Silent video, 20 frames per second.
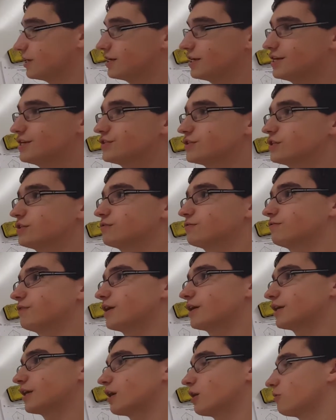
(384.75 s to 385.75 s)
easy to
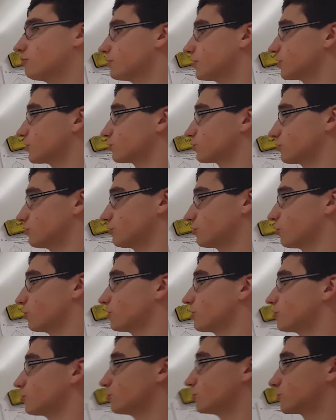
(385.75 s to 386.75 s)
find out, because what you're
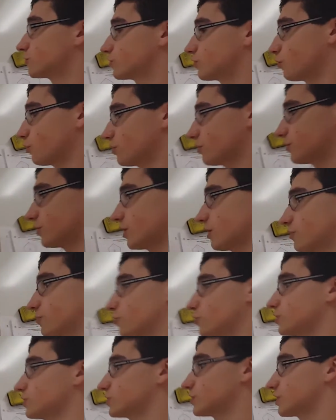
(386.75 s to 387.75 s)
going to do is going to take
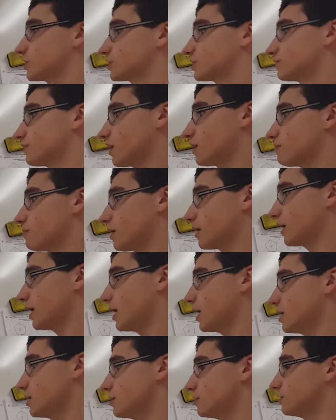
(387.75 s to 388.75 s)
36 divided by
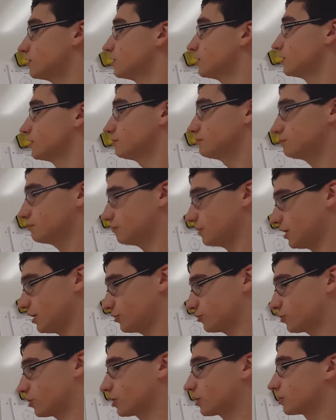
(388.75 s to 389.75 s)
8
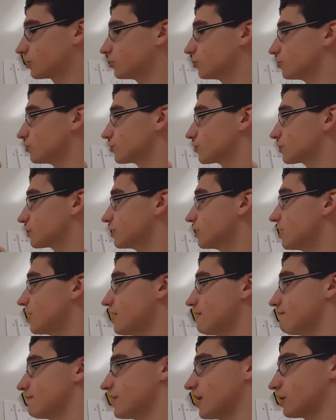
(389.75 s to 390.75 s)
triangles,
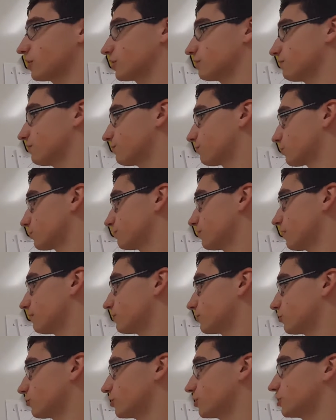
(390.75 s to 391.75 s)
and that'll give you 45
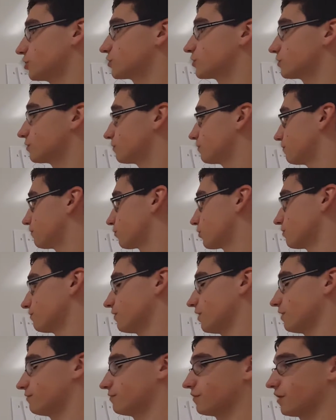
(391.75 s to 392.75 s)
degrees.
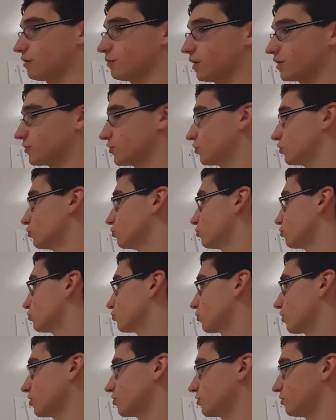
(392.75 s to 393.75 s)
45 divided by 2,
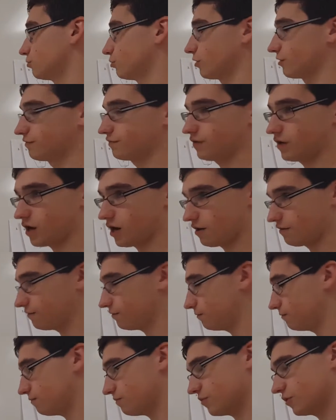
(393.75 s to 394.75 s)
22.5.
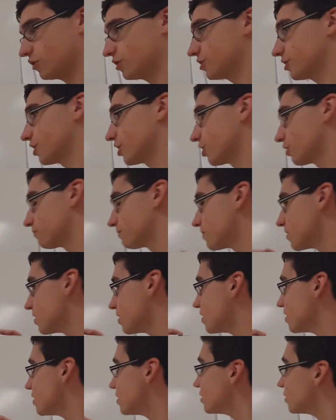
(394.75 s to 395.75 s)
There you go.
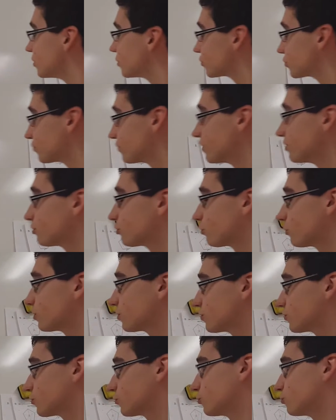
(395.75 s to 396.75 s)
So then you're going
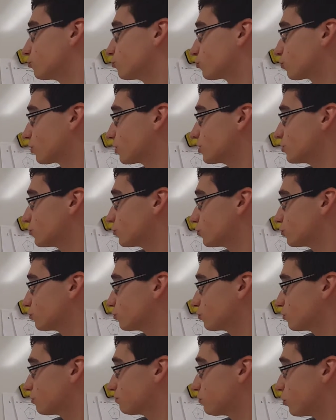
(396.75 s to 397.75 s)
to do
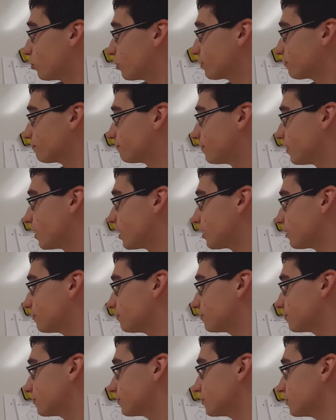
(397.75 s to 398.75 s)
22.5,